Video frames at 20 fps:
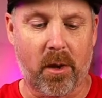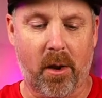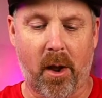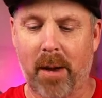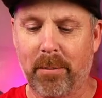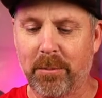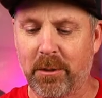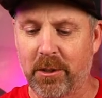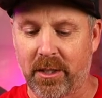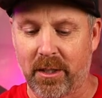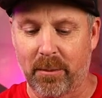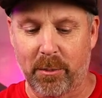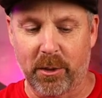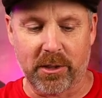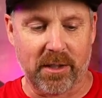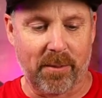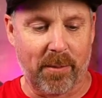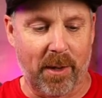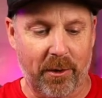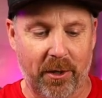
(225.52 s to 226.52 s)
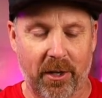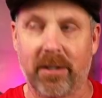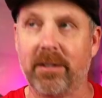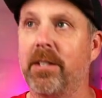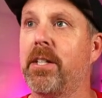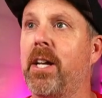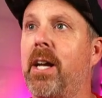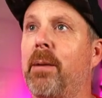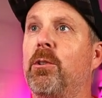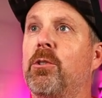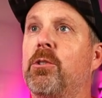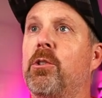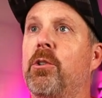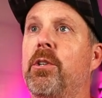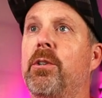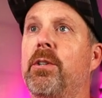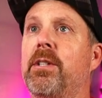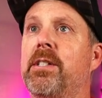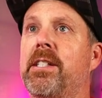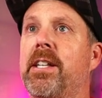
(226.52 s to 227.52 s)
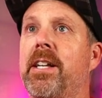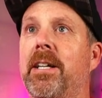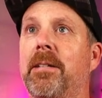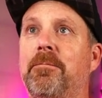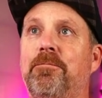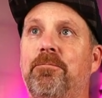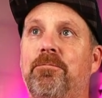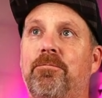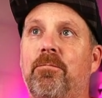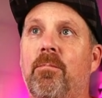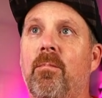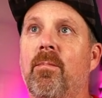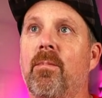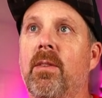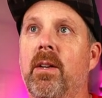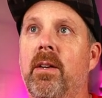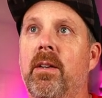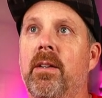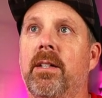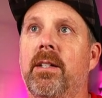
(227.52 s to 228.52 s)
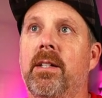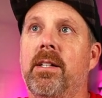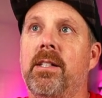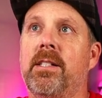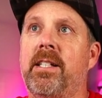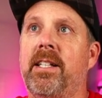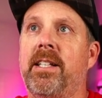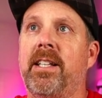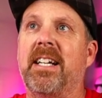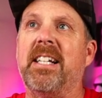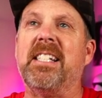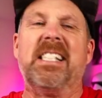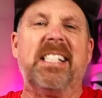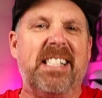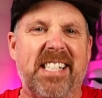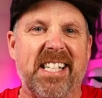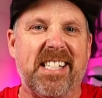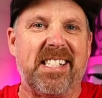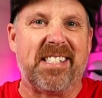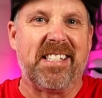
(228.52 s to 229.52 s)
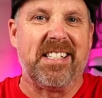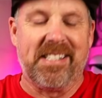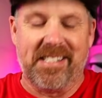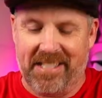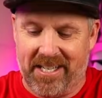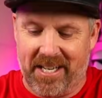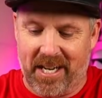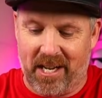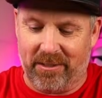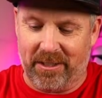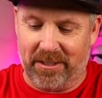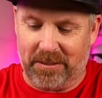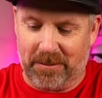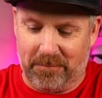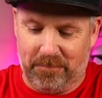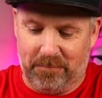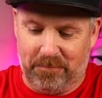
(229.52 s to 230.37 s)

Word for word: I'm just gonna put some out here on the table so you can see it. See the consistency of it.